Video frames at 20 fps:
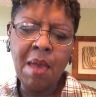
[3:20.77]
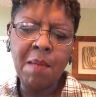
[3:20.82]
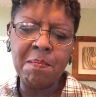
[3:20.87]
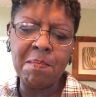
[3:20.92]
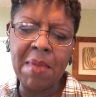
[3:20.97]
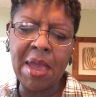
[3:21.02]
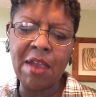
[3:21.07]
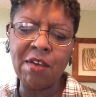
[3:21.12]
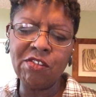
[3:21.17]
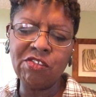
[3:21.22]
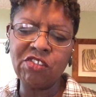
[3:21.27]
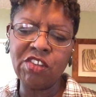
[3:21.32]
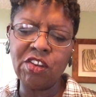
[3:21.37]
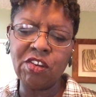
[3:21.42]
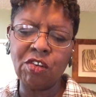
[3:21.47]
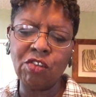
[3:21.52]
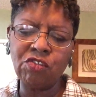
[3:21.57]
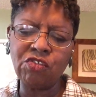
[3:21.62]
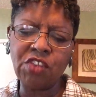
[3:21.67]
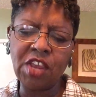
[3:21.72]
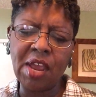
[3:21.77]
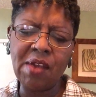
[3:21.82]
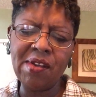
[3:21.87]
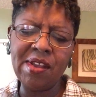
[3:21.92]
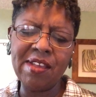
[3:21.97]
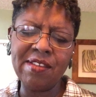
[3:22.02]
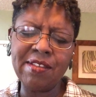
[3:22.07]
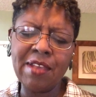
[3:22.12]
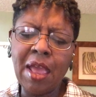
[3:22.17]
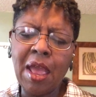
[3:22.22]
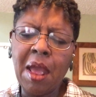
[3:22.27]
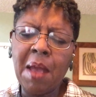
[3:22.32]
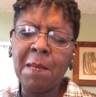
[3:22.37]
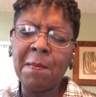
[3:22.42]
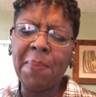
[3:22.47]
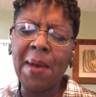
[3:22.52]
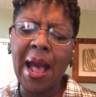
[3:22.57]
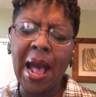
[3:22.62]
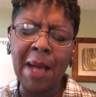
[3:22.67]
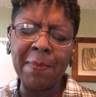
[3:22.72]
Maraschino cherries
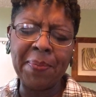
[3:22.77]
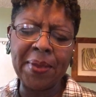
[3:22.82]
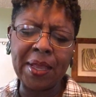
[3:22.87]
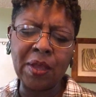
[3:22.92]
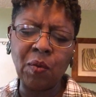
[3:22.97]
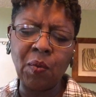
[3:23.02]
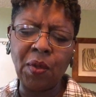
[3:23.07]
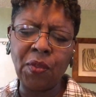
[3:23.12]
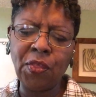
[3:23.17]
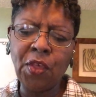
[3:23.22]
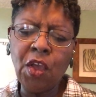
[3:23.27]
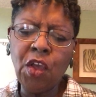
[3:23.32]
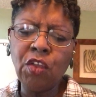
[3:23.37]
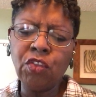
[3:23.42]
popping with